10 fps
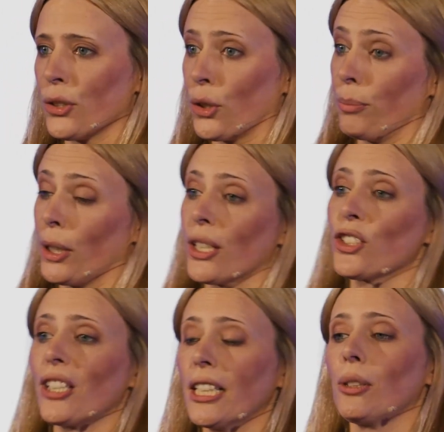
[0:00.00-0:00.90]
So
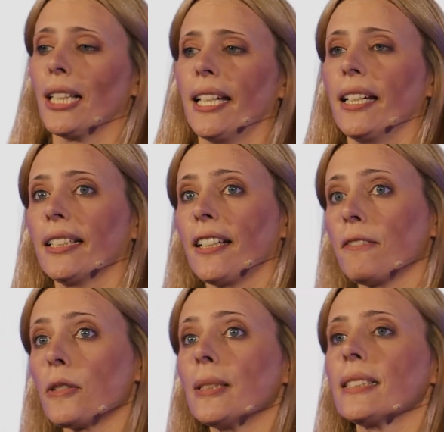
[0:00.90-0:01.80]
because general AI
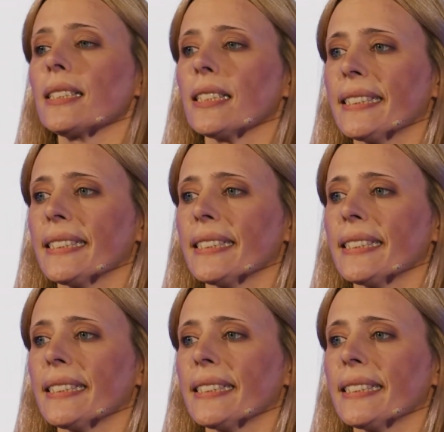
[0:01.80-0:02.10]
governance